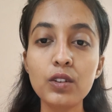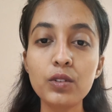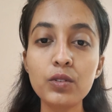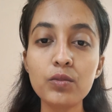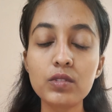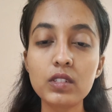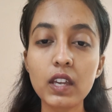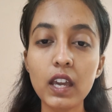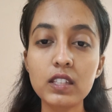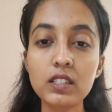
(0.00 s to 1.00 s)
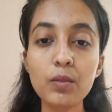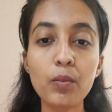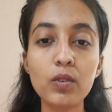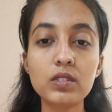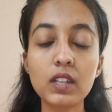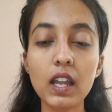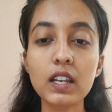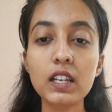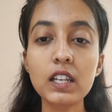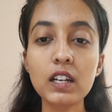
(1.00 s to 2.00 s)
use case reports
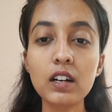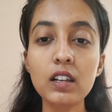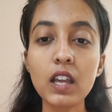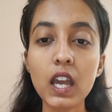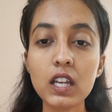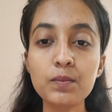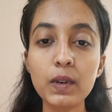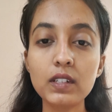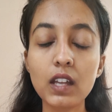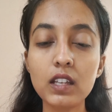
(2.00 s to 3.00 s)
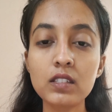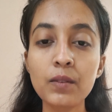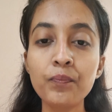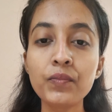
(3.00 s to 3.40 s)
and clinical expertise